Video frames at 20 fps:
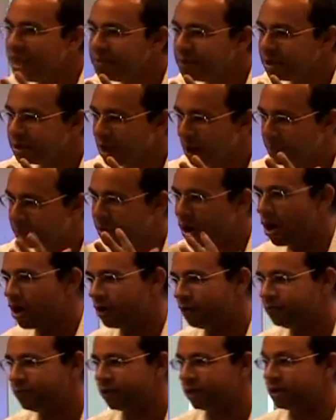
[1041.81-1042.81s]
become part
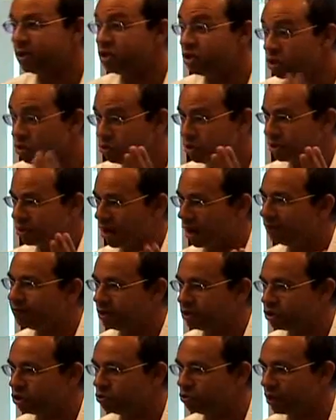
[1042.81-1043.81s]
of the union of the
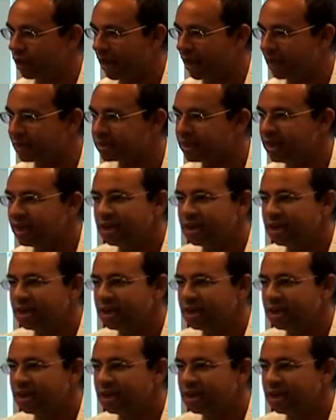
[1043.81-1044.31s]
two lands.